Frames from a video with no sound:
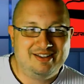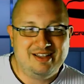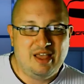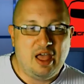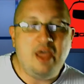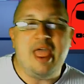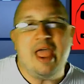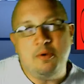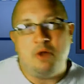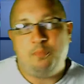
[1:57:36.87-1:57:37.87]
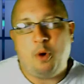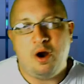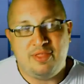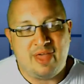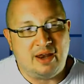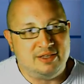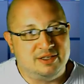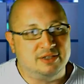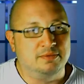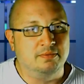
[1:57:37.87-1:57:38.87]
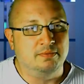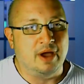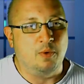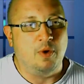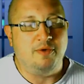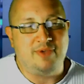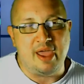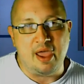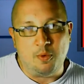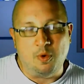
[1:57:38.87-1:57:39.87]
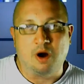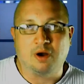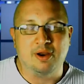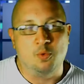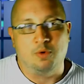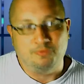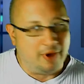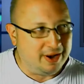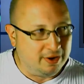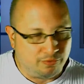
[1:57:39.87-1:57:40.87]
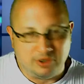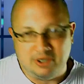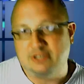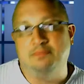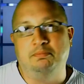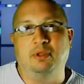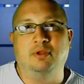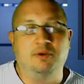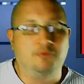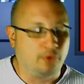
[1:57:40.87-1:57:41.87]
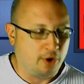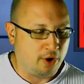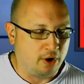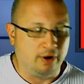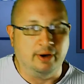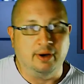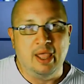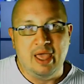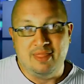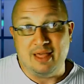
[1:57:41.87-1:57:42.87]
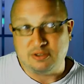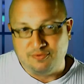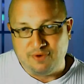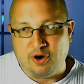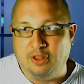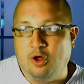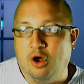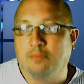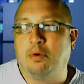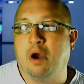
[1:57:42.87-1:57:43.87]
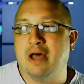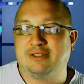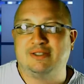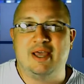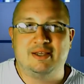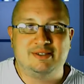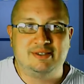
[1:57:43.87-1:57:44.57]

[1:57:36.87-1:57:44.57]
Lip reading: And a part of that is my wife can't work, and we're fighting for disability for her, and that's a very long process.